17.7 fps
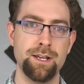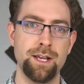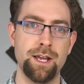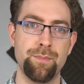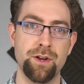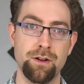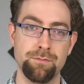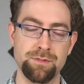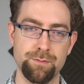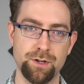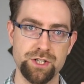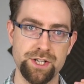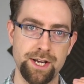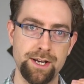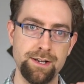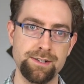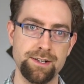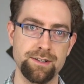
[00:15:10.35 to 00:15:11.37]
it becomes
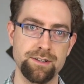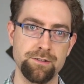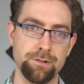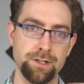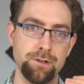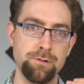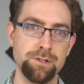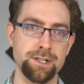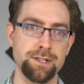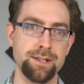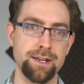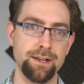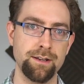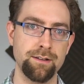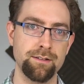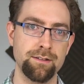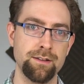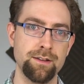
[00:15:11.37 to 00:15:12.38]
much easier to
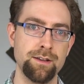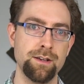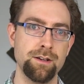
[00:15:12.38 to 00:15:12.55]
elucidate